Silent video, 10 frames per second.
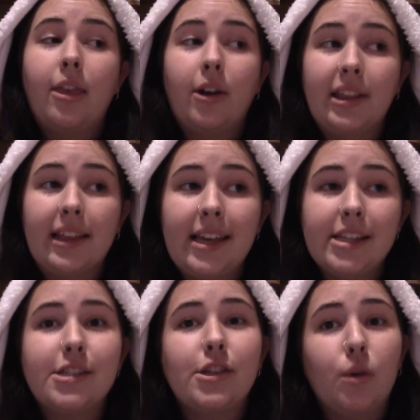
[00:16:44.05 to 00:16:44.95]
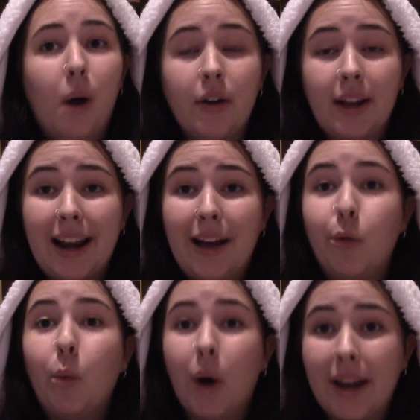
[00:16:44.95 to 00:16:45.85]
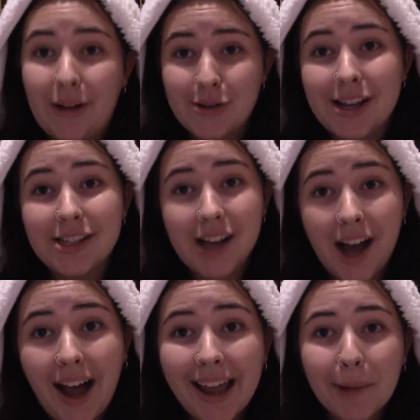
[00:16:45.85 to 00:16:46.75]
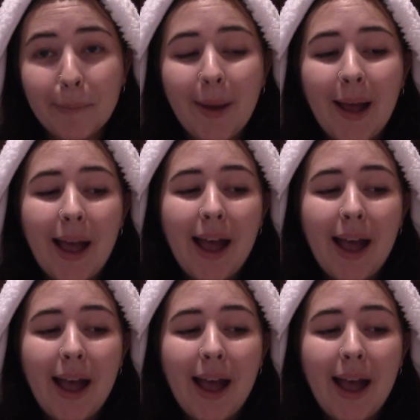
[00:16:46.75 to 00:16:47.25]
The only thing is you only allowed one out at a time.